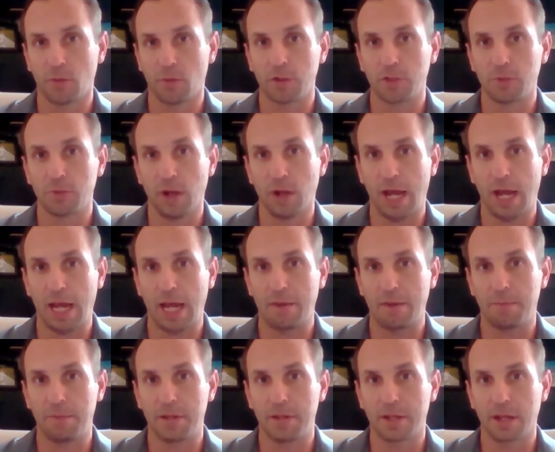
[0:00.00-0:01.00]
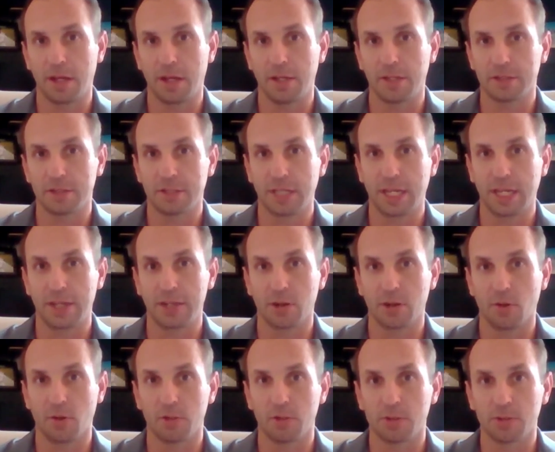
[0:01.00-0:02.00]
on what you have because they can
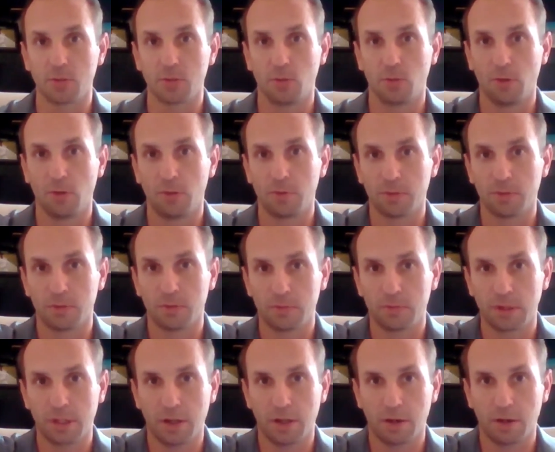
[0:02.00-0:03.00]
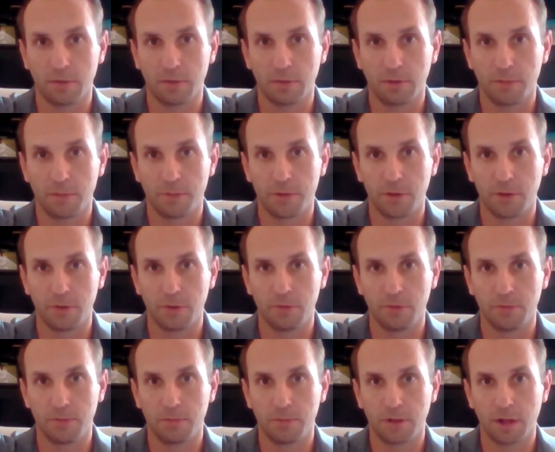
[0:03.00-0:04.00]
go to school, you know, a
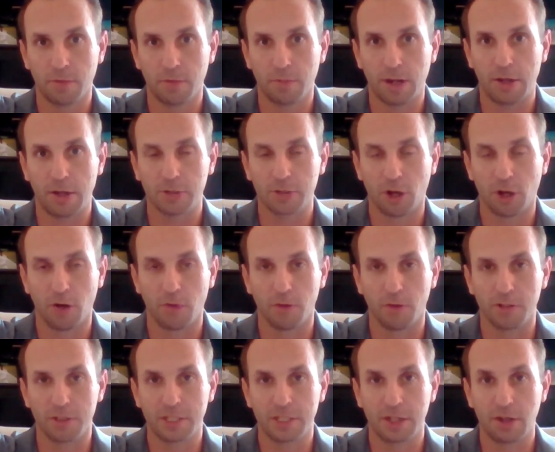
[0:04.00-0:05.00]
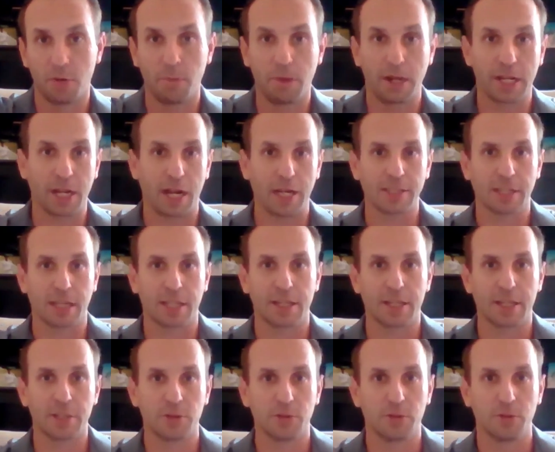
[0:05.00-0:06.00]
few 100 miles over and see, oh my gosh, I got
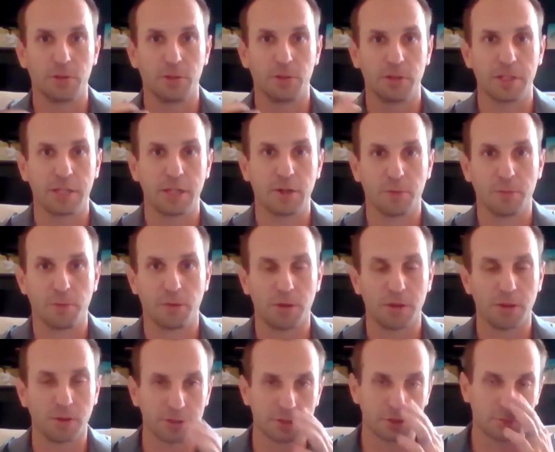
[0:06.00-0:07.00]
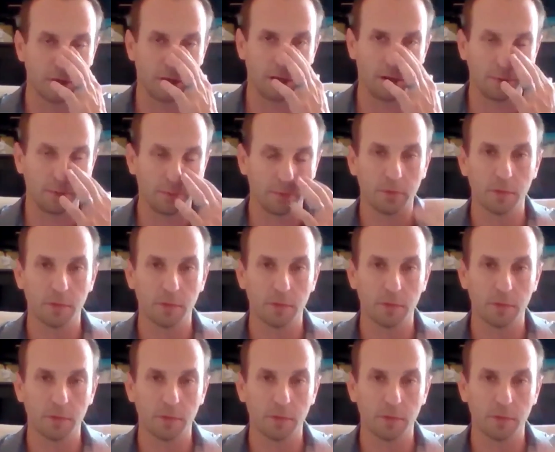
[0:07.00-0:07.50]
this. Do you deal with both those as well?